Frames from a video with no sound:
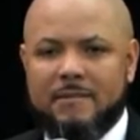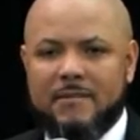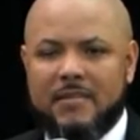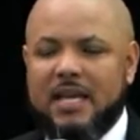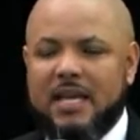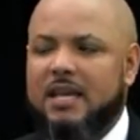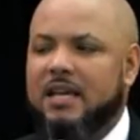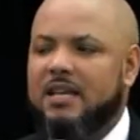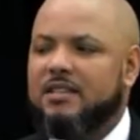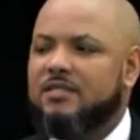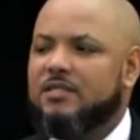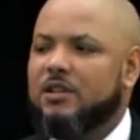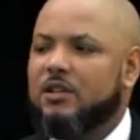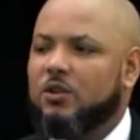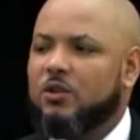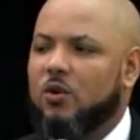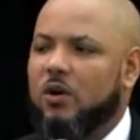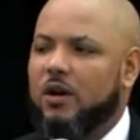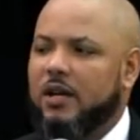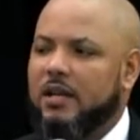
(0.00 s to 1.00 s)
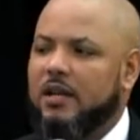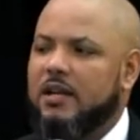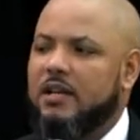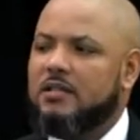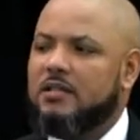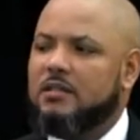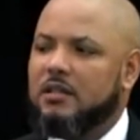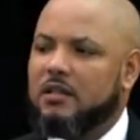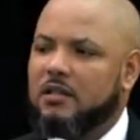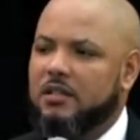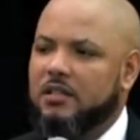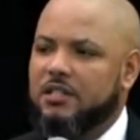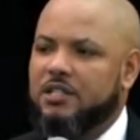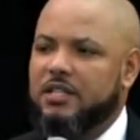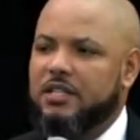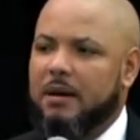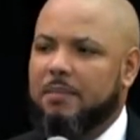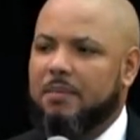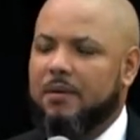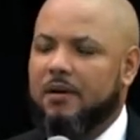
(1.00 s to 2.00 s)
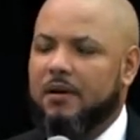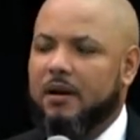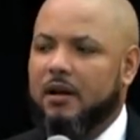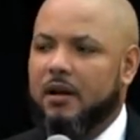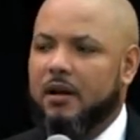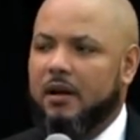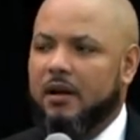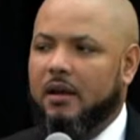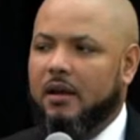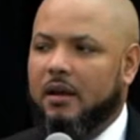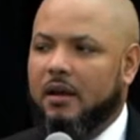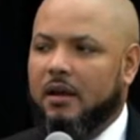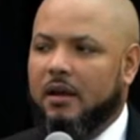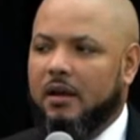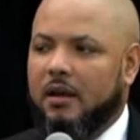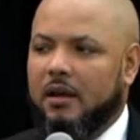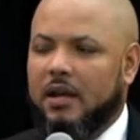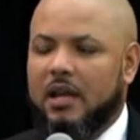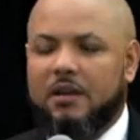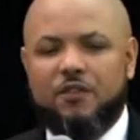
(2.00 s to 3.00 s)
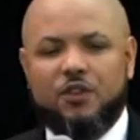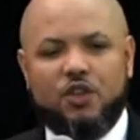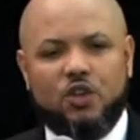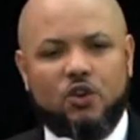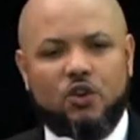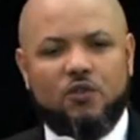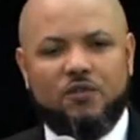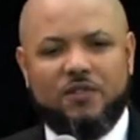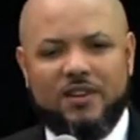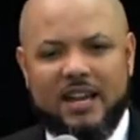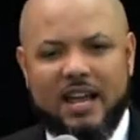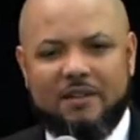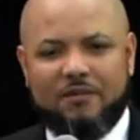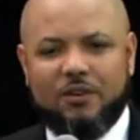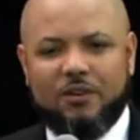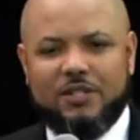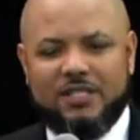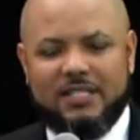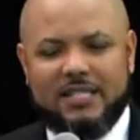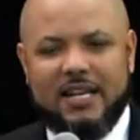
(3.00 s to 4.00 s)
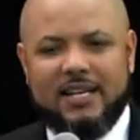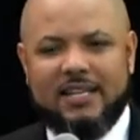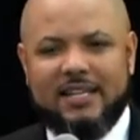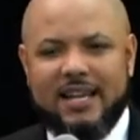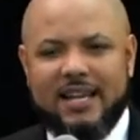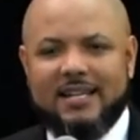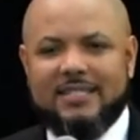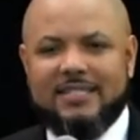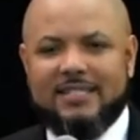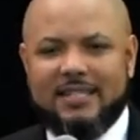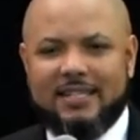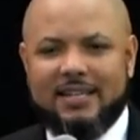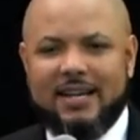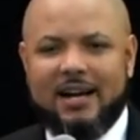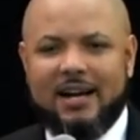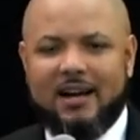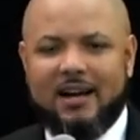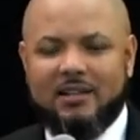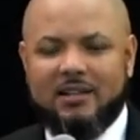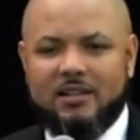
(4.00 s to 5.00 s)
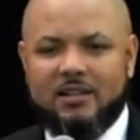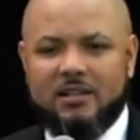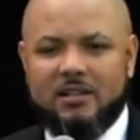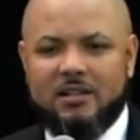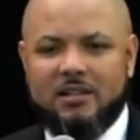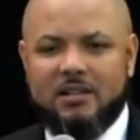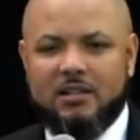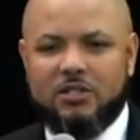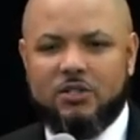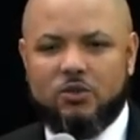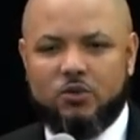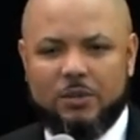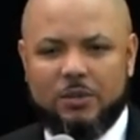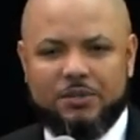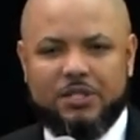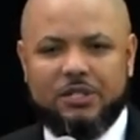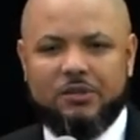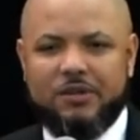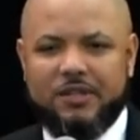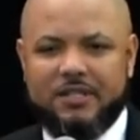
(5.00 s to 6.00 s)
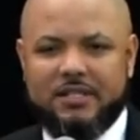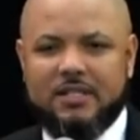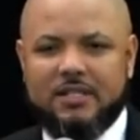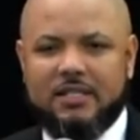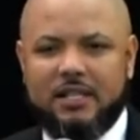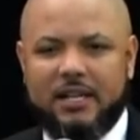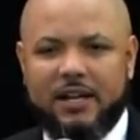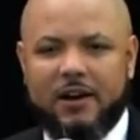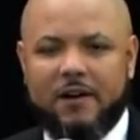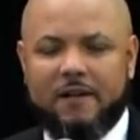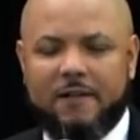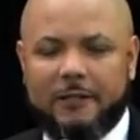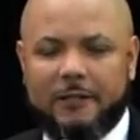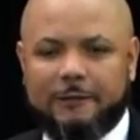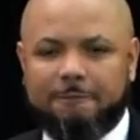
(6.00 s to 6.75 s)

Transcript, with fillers: He is the door, He is the good shepherd. If you've never said yes to God, scripture is clear